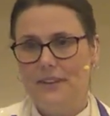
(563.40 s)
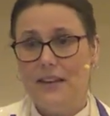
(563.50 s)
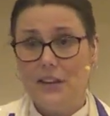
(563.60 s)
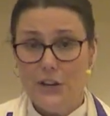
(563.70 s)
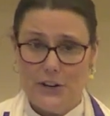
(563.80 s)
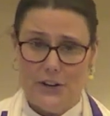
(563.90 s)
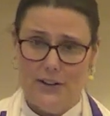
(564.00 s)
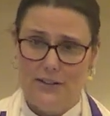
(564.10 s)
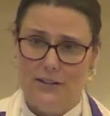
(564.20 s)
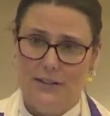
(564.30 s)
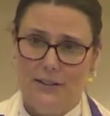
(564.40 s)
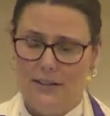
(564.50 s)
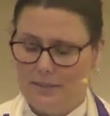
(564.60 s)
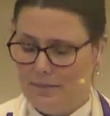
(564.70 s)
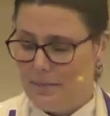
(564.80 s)
Here,
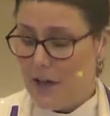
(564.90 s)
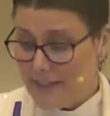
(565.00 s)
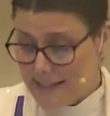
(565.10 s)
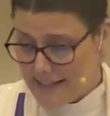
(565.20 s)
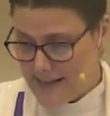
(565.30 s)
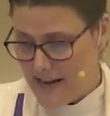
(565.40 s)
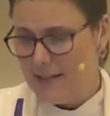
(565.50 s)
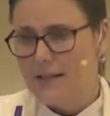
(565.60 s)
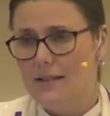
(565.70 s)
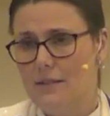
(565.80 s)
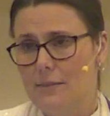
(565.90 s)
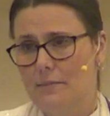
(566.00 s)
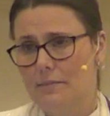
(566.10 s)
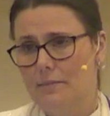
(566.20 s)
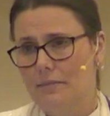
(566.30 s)
on this night,
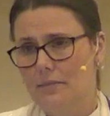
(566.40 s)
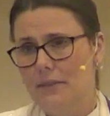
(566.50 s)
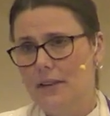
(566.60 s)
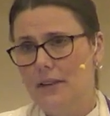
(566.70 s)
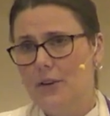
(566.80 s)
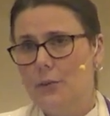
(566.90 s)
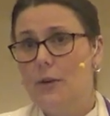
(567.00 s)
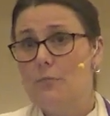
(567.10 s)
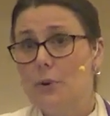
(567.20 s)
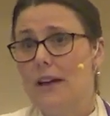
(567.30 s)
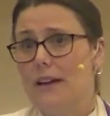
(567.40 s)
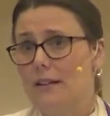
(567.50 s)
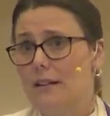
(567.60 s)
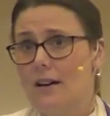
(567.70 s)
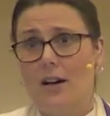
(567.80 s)
we
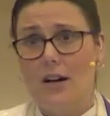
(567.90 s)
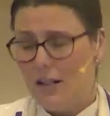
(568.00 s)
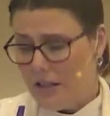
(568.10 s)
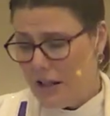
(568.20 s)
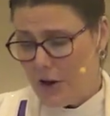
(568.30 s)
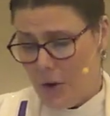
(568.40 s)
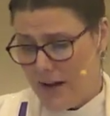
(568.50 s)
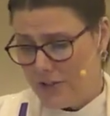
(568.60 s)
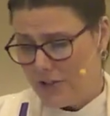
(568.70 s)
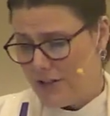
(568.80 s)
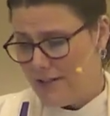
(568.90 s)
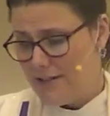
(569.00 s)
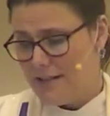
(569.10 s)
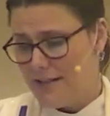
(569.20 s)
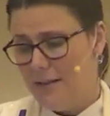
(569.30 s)
bring all our
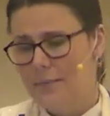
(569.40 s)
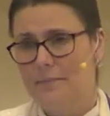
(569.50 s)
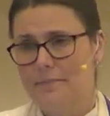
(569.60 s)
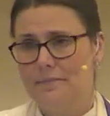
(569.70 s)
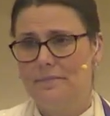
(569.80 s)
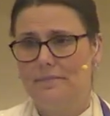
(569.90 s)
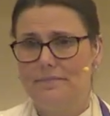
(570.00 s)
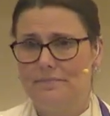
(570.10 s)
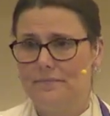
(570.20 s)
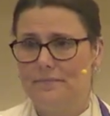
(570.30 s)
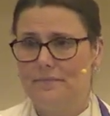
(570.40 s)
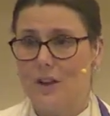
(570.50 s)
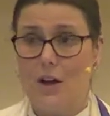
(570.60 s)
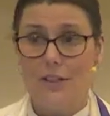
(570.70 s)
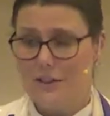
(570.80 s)
questions,
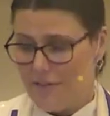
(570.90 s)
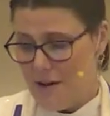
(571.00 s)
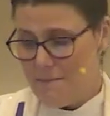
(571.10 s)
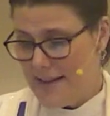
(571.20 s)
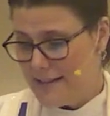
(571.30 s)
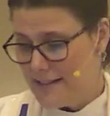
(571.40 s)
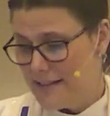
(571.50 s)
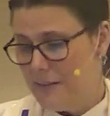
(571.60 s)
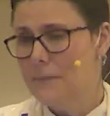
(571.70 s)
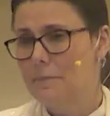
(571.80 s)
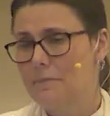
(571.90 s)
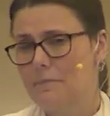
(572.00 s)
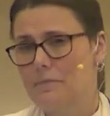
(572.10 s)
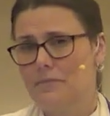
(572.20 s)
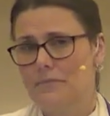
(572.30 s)
all of our mess,
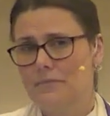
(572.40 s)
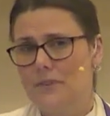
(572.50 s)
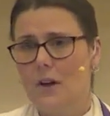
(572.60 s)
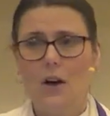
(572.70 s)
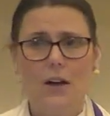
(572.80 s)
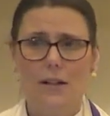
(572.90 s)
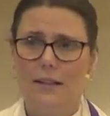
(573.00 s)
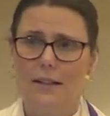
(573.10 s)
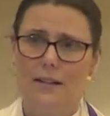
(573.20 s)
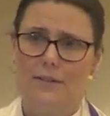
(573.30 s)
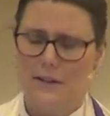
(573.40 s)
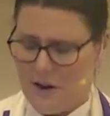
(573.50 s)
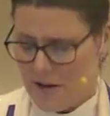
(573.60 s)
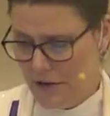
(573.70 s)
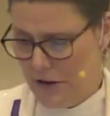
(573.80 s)
all of
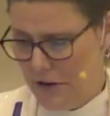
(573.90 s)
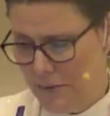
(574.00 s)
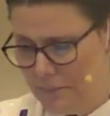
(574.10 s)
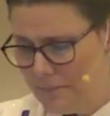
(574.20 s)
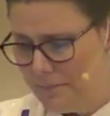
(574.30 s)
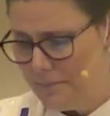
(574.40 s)
our hunger,